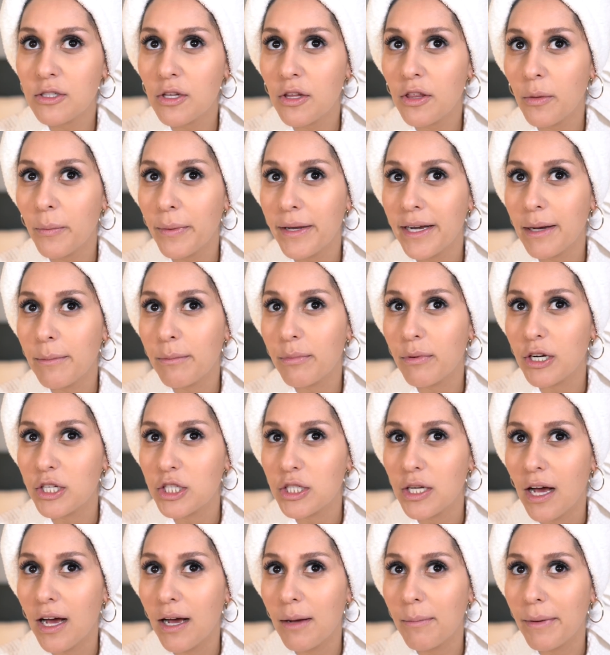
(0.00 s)
so that when I
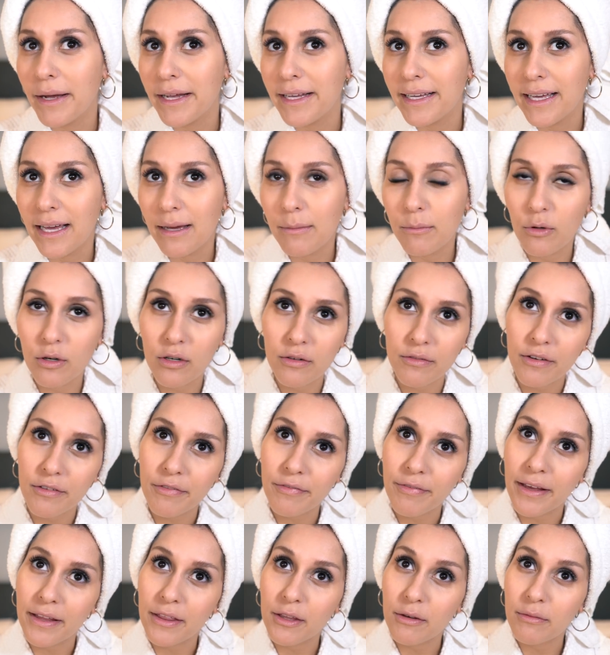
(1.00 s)
brush up, I get more of a
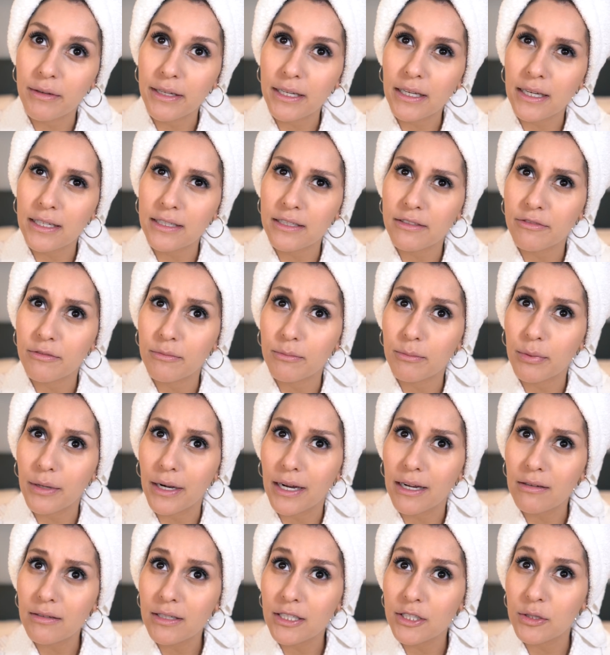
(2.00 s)
feathery kind of
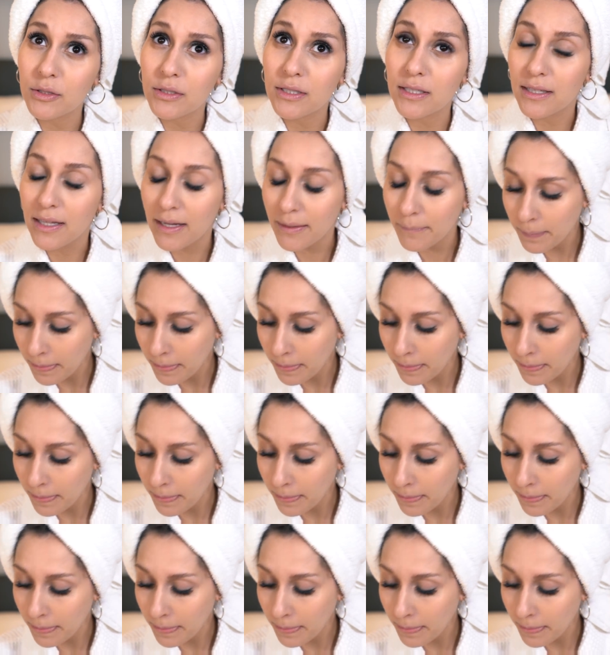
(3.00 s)
brow. Can you see that?